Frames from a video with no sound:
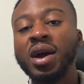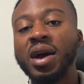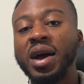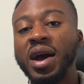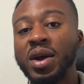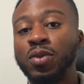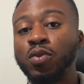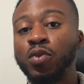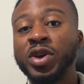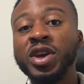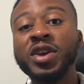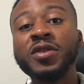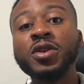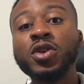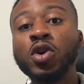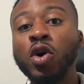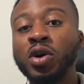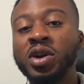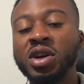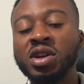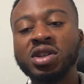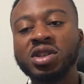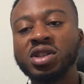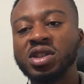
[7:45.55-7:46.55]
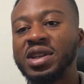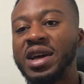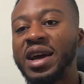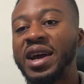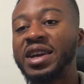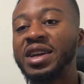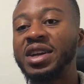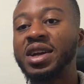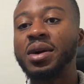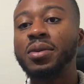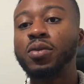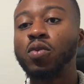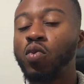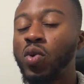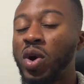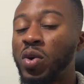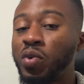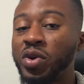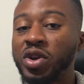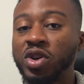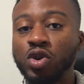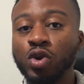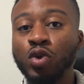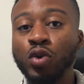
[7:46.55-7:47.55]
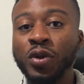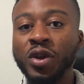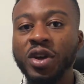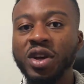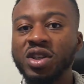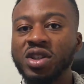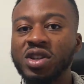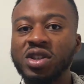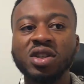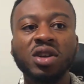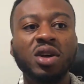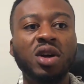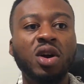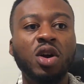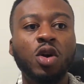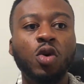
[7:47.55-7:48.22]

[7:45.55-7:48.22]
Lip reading: And we've noticed that when we do this,